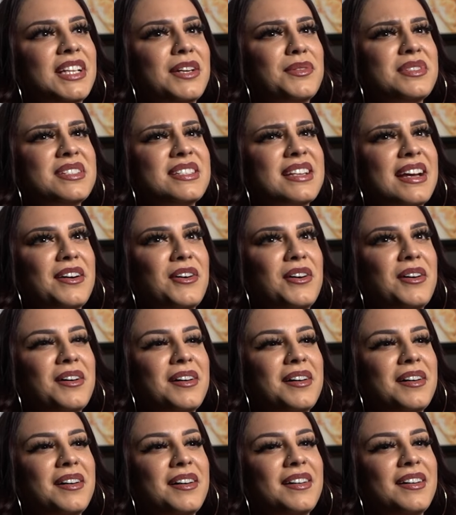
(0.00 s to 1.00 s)
was like,
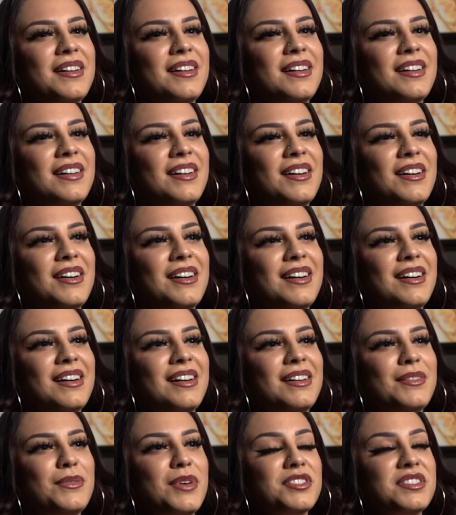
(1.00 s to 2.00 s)

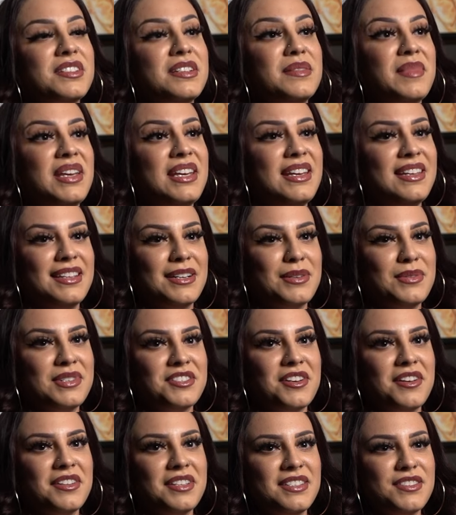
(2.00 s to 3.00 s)
well, to me, there
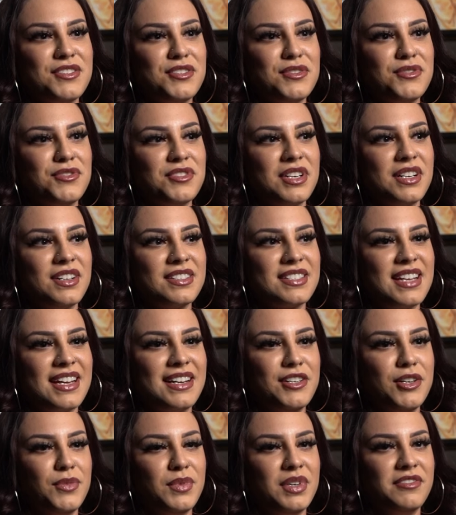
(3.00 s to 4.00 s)
was all these new drugs. I
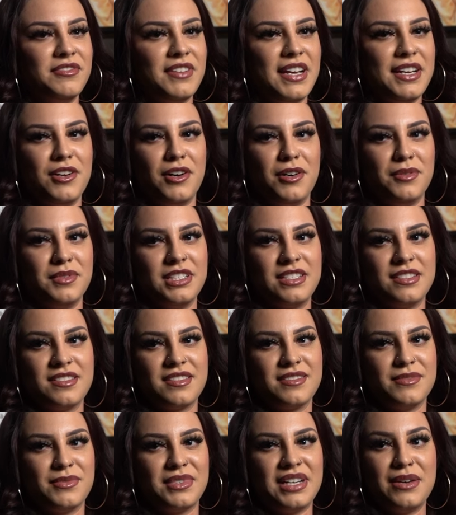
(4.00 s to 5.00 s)
didn't know what fentanyl
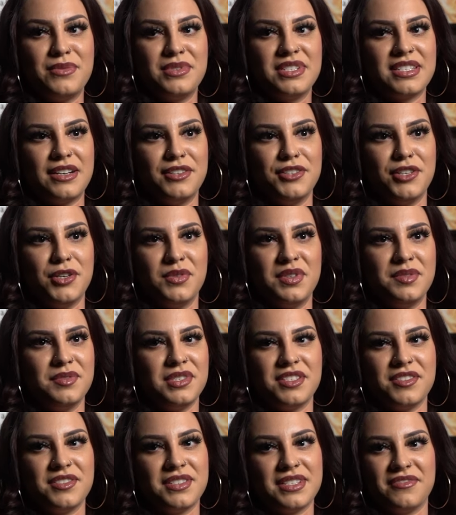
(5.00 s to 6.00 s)
was. When I was out, no one
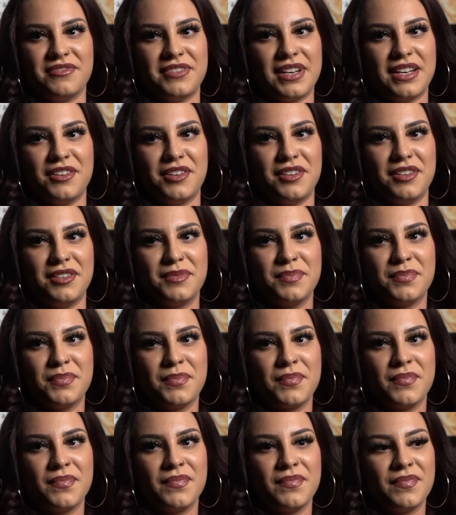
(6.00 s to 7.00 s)
was using fentanyl.
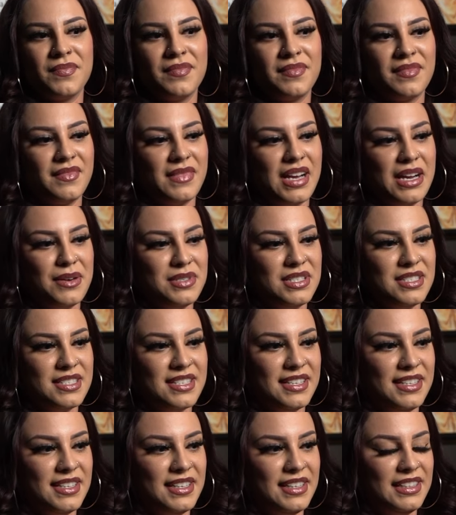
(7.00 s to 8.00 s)
I was
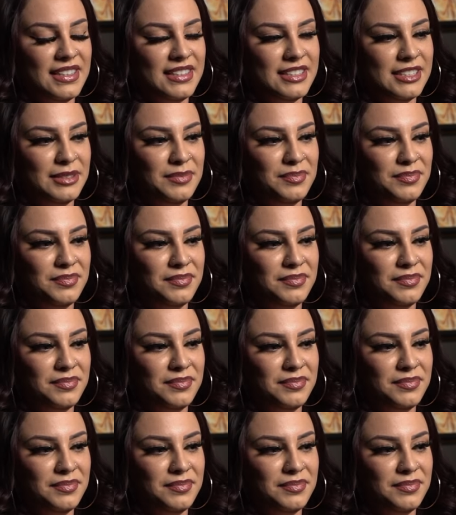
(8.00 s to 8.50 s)
in, I